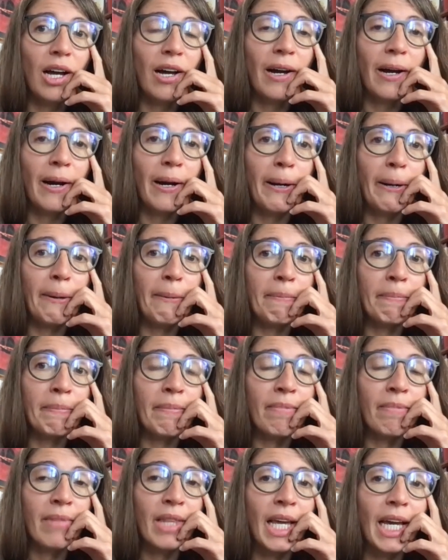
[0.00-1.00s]

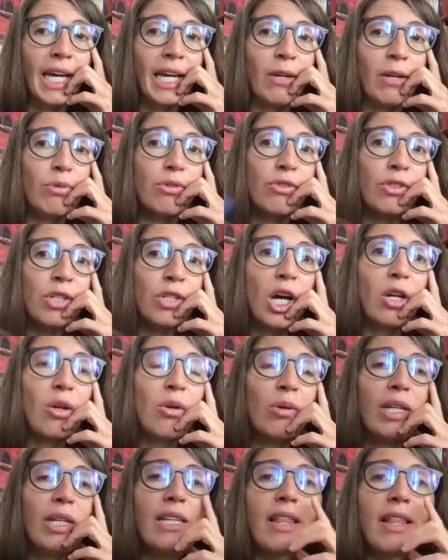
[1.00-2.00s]
it was not
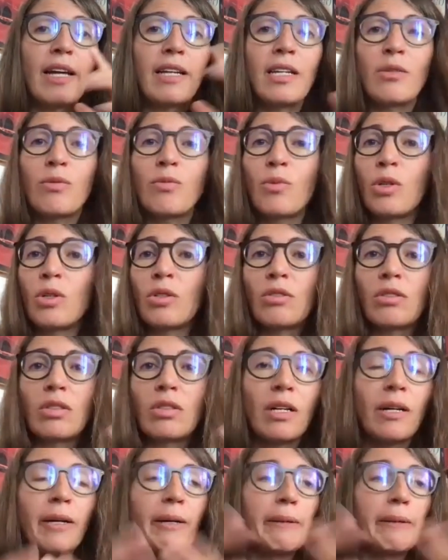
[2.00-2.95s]
only that it was